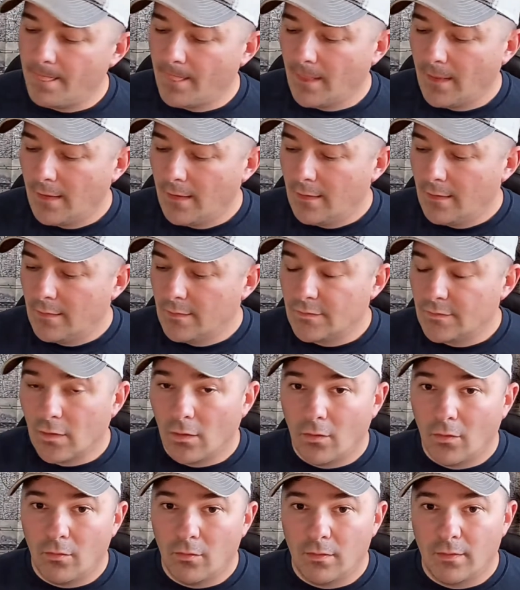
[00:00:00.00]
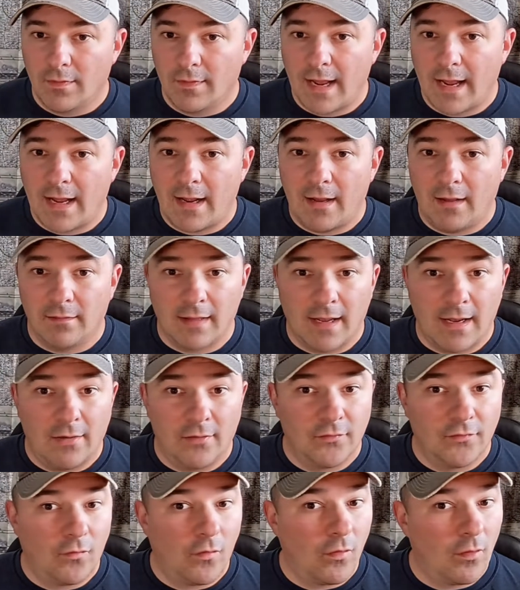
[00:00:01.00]
So that allows
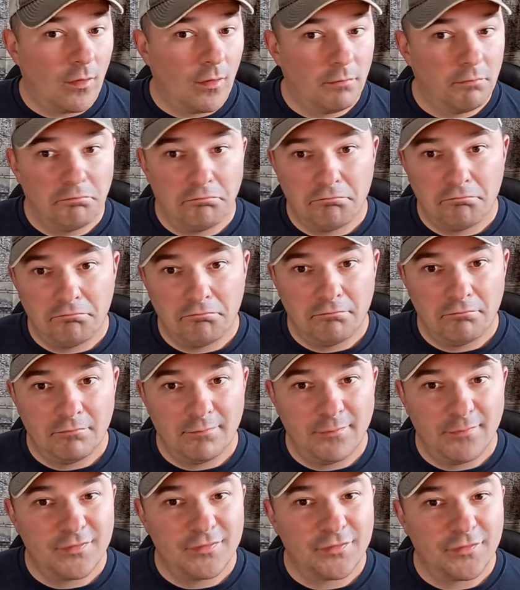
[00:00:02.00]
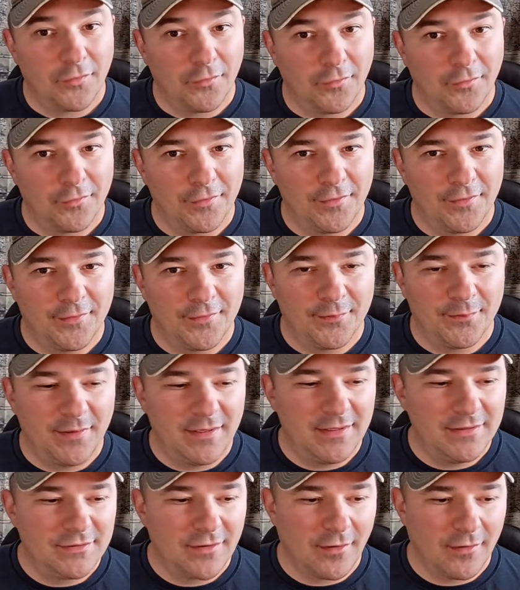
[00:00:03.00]
for solar USB
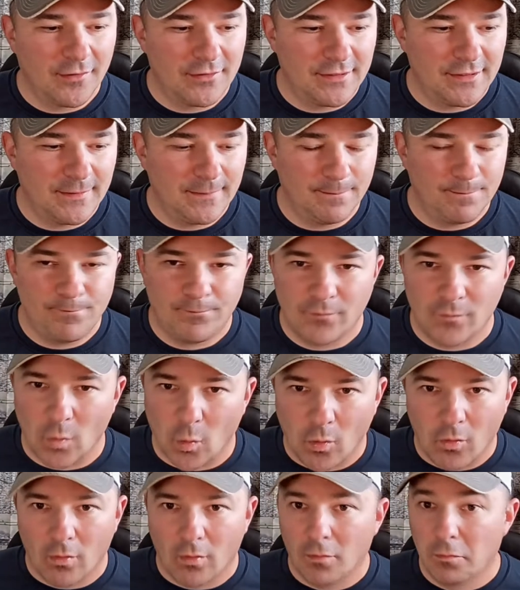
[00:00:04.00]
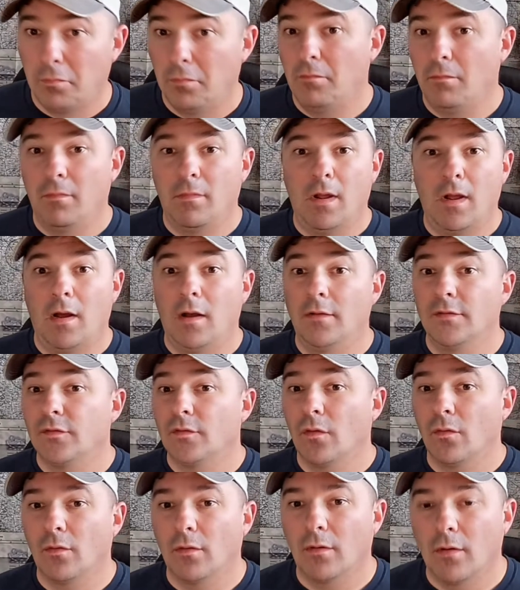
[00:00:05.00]
charging, or a
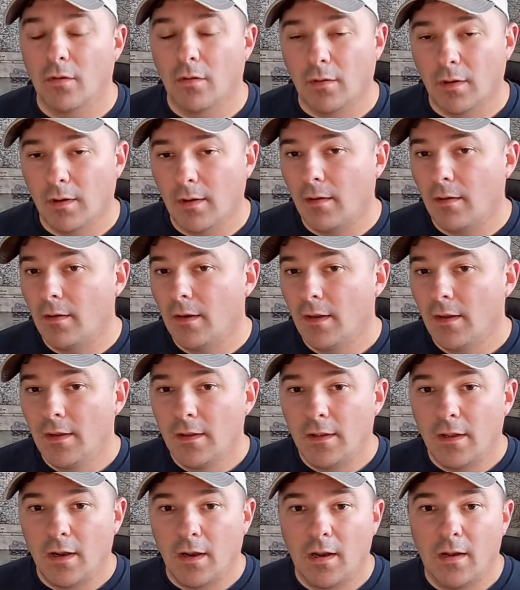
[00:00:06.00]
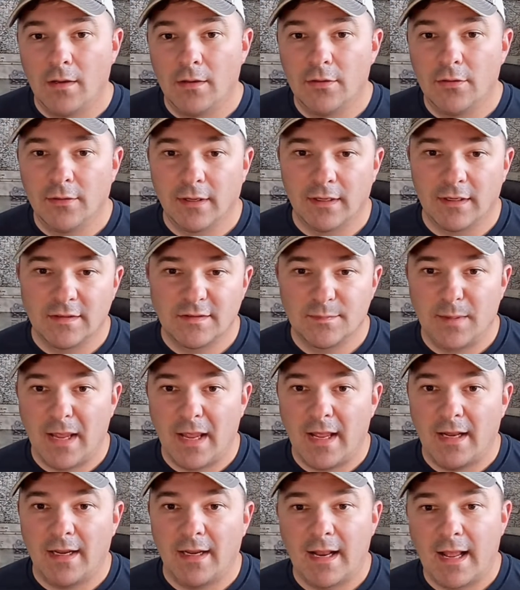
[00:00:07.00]
solar, or you could expand
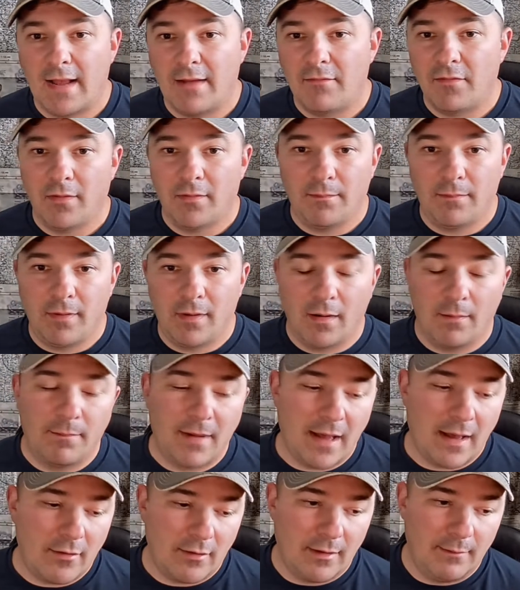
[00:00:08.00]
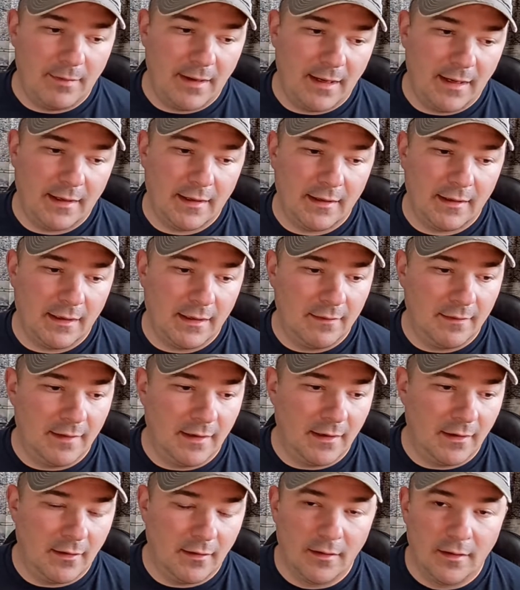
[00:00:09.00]
and have a battery bank in
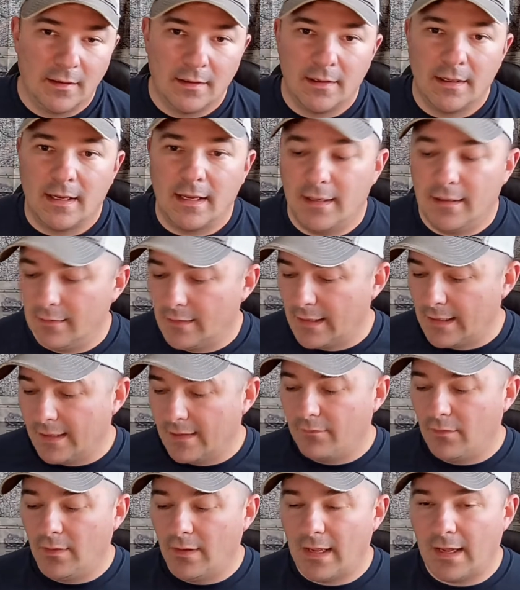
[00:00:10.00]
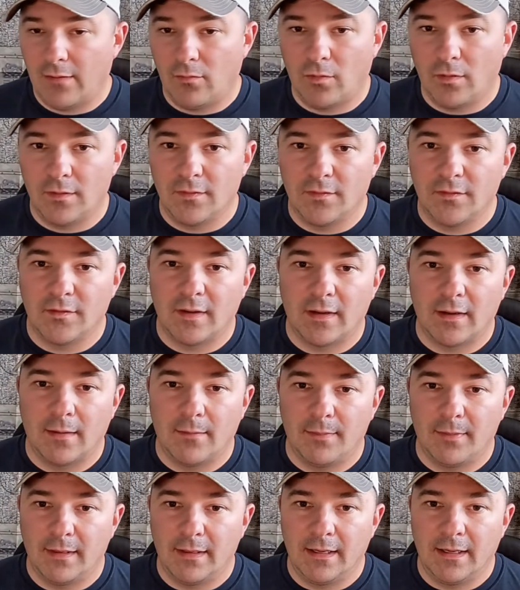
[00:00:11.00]
there. And like if you had one set up
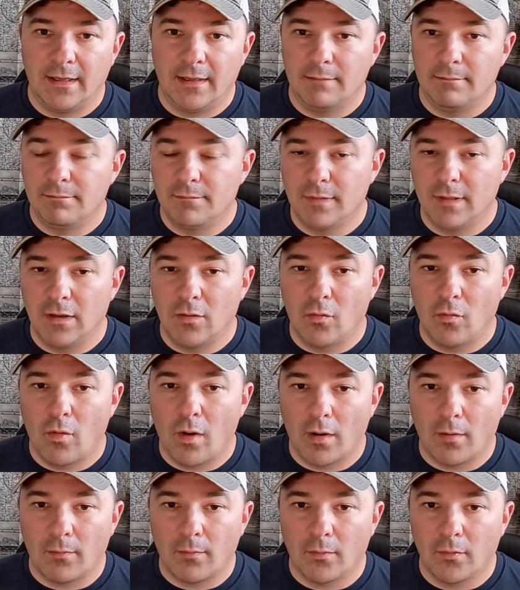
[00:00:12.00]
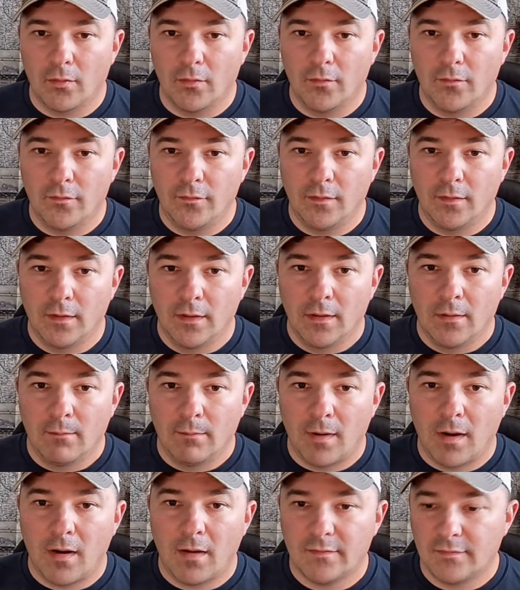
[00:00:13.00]
in a, you know, waterproof
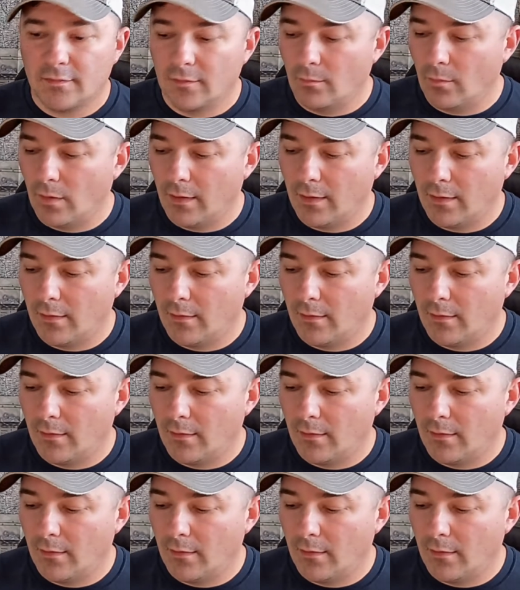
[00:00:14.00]
box somewhere,